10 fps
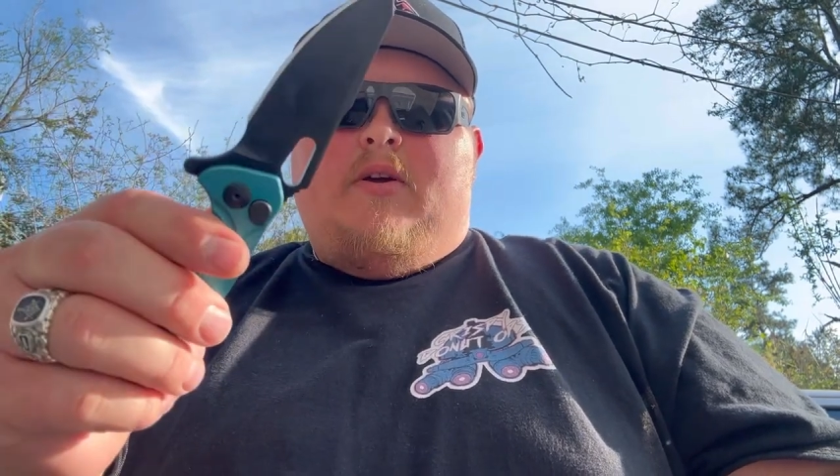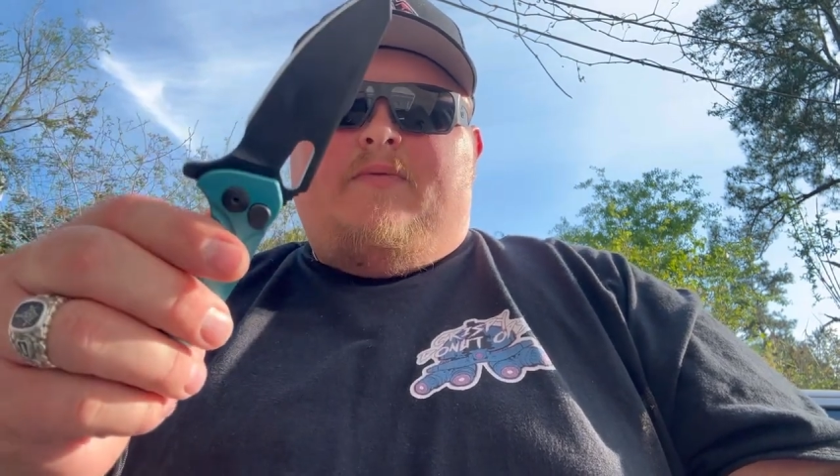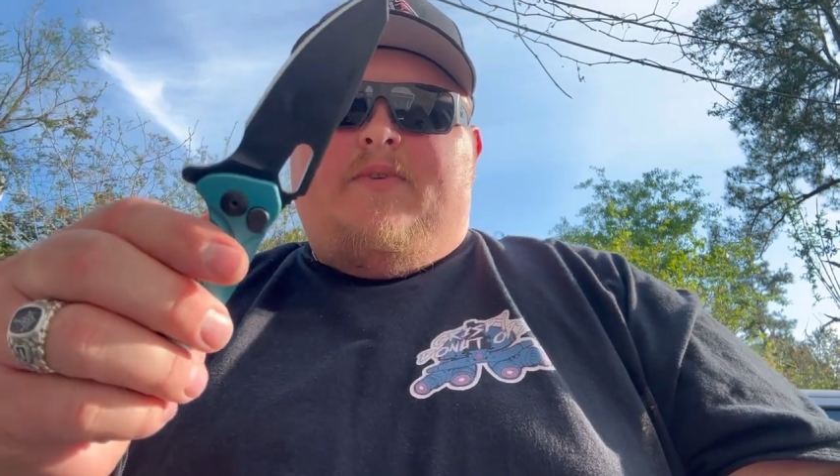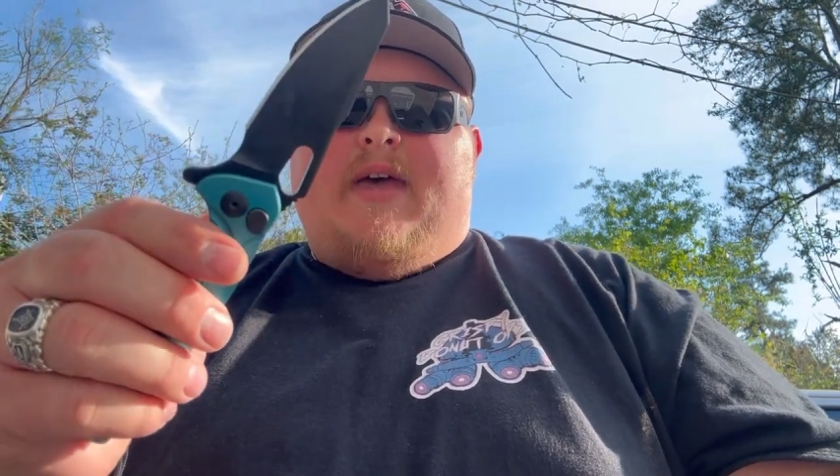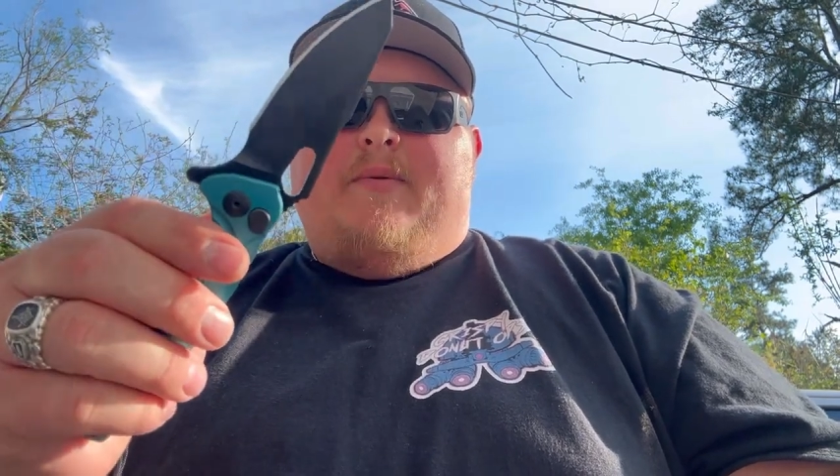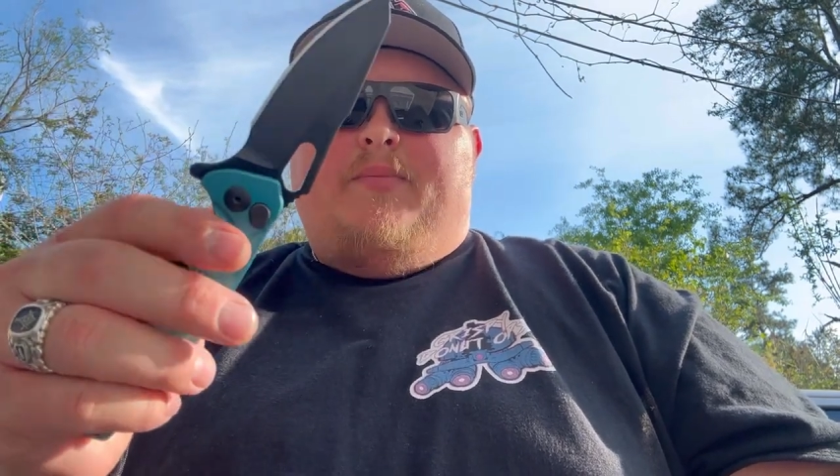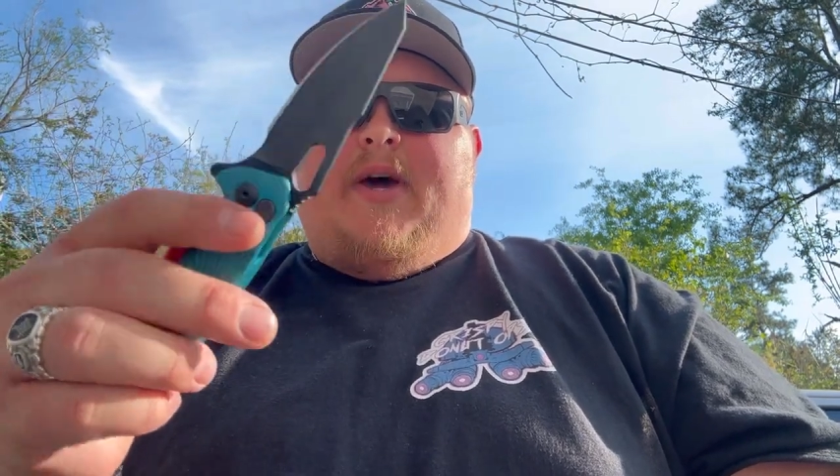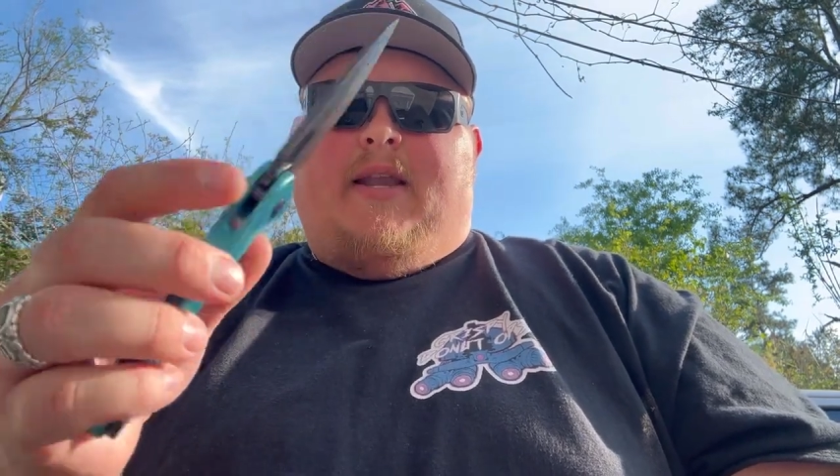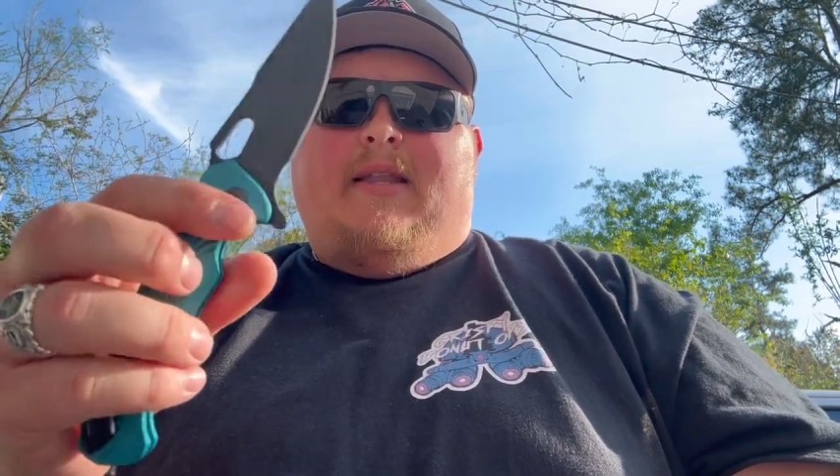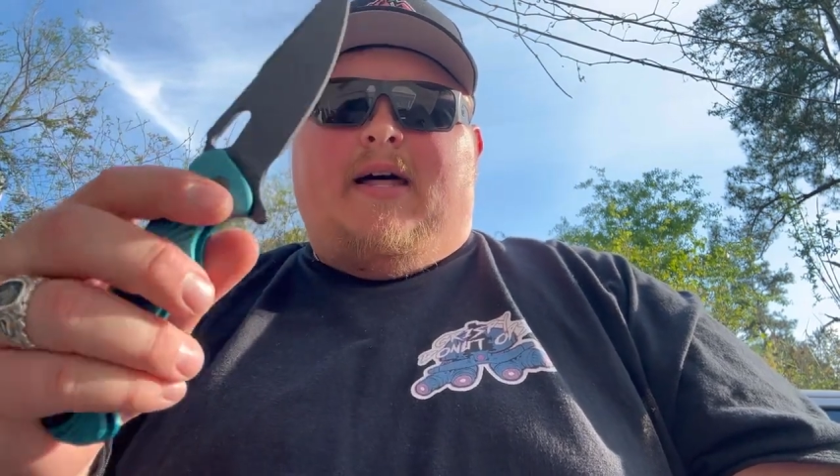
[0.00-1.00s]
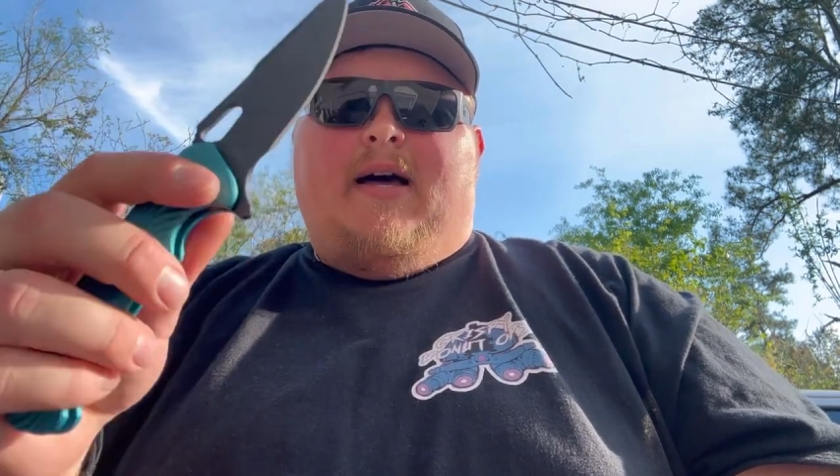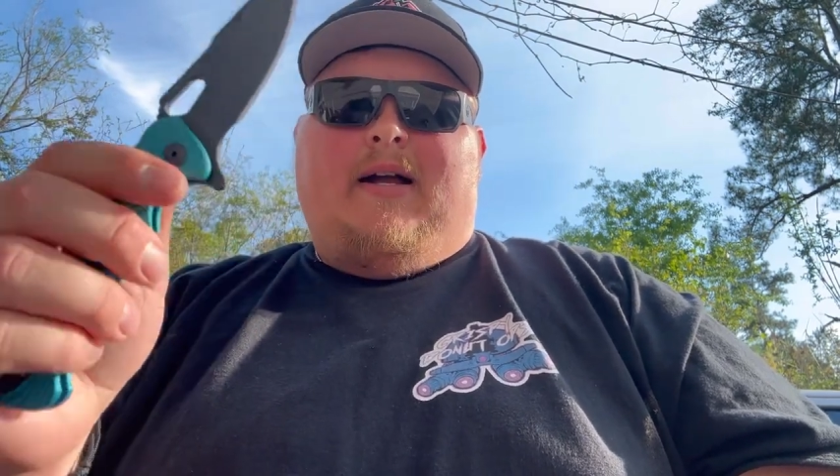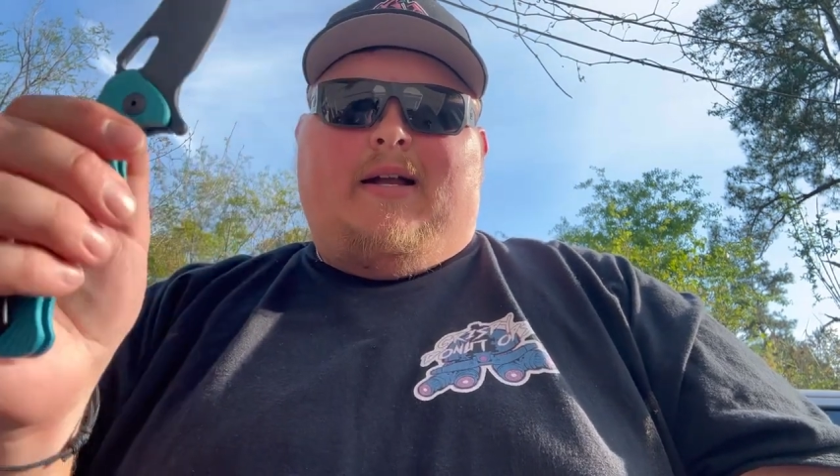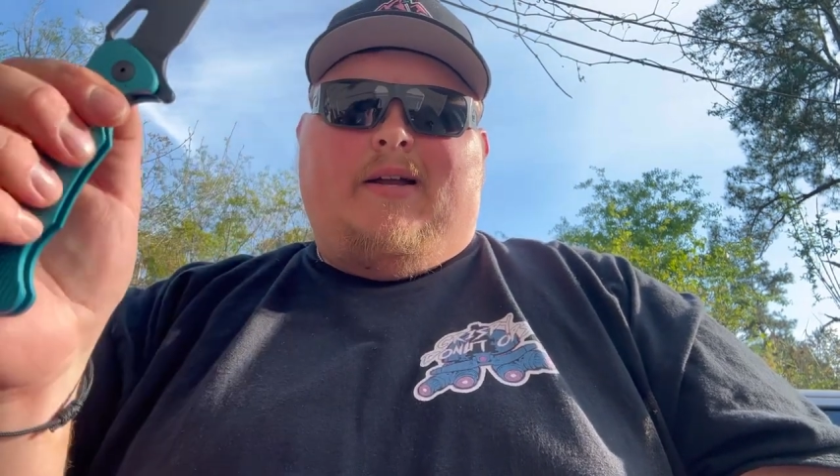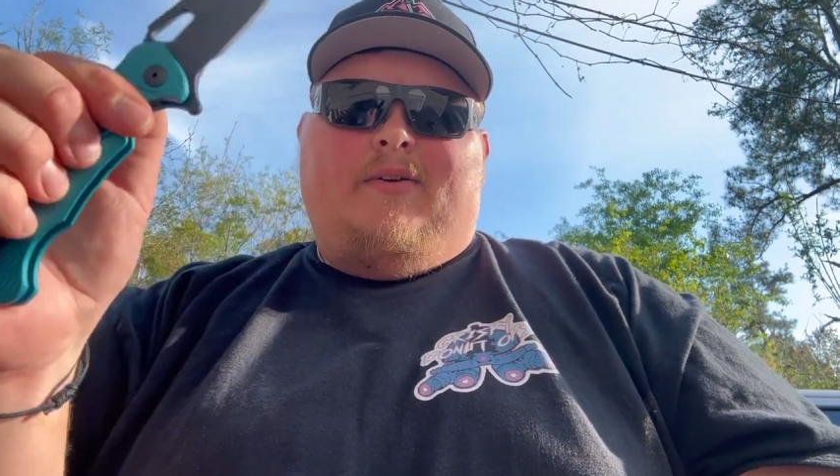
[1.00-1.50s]
for that button lock
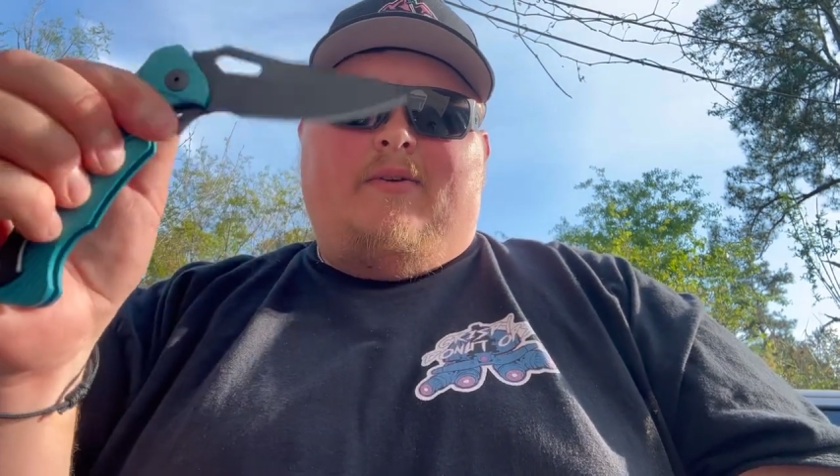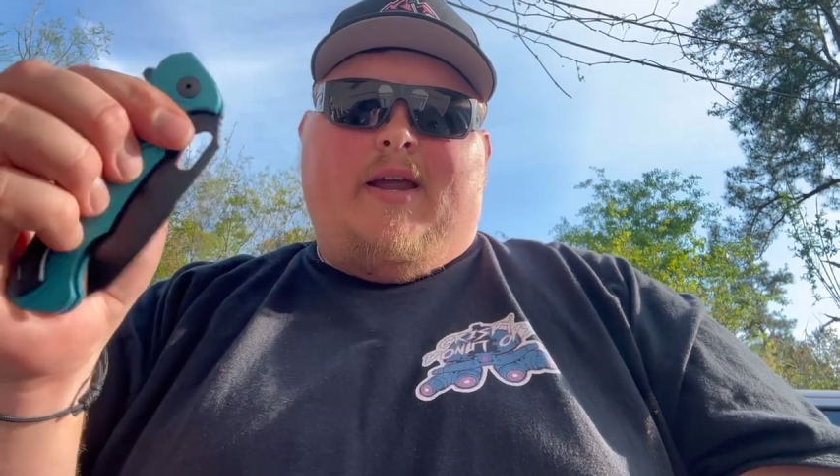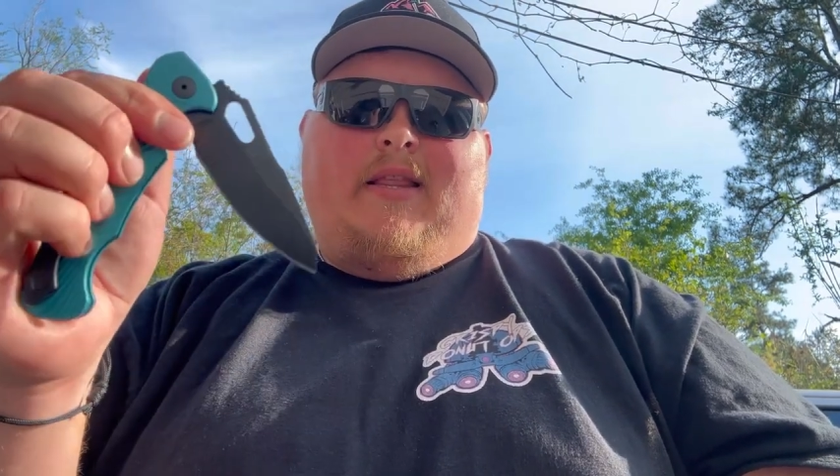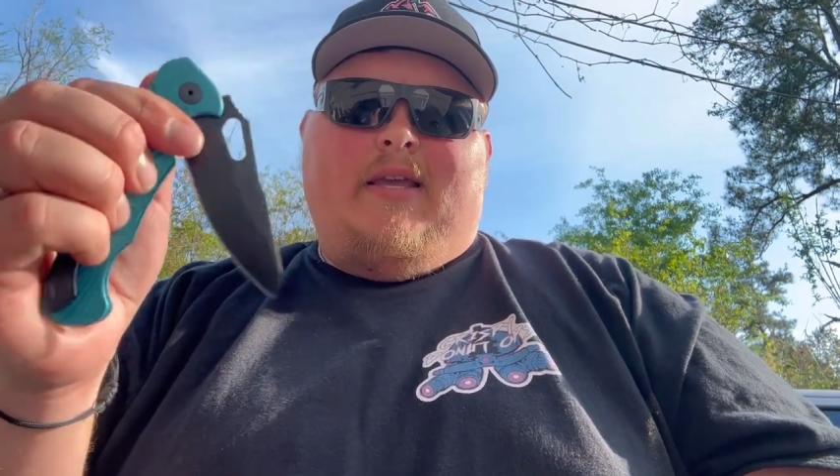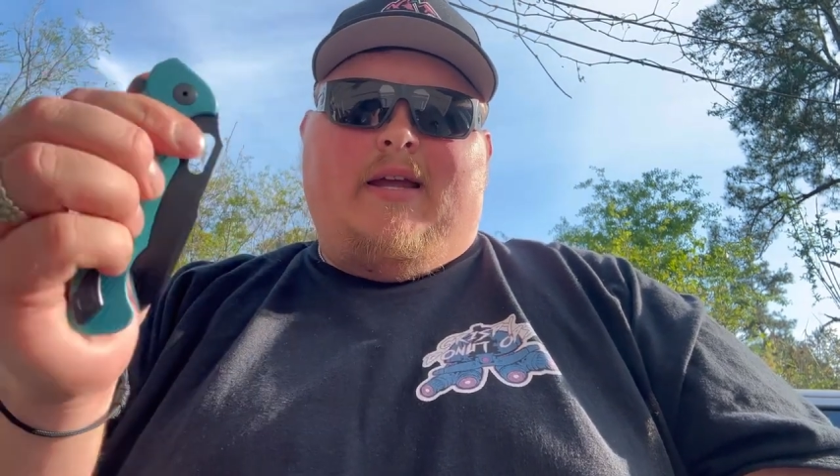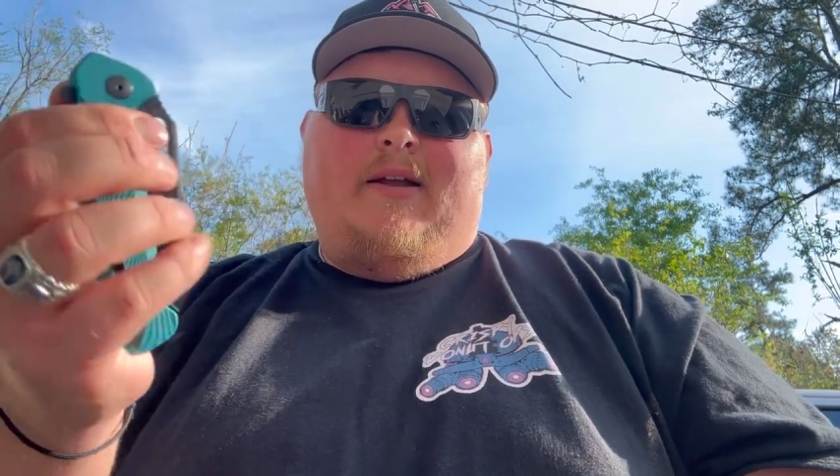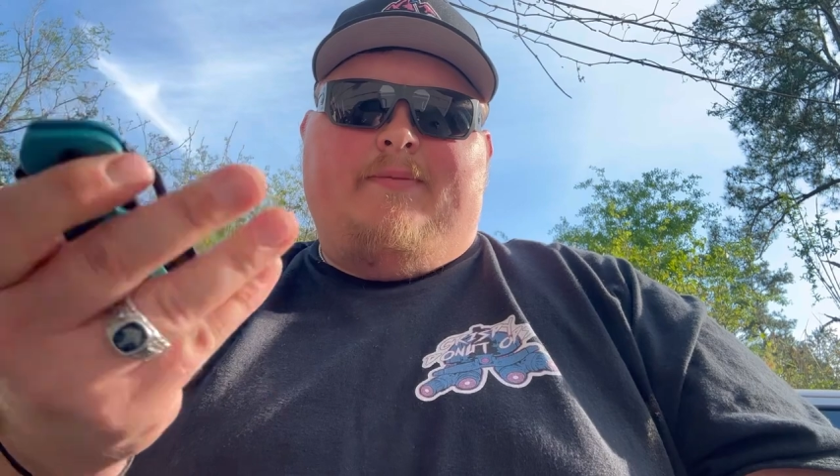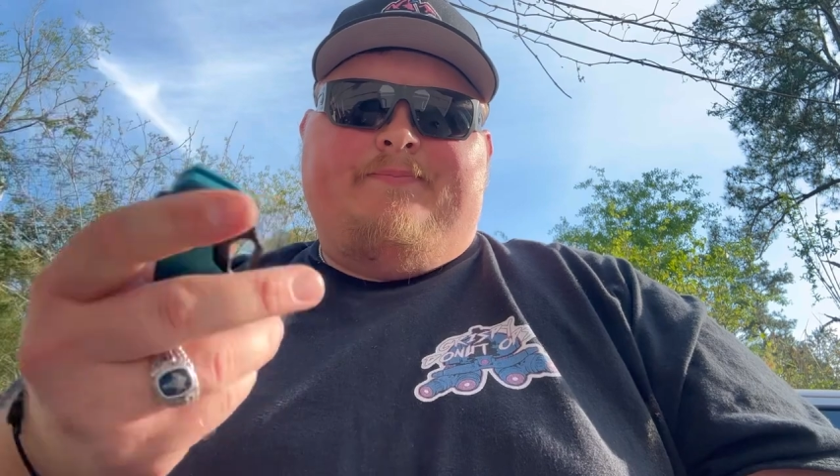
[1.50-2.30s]
right there.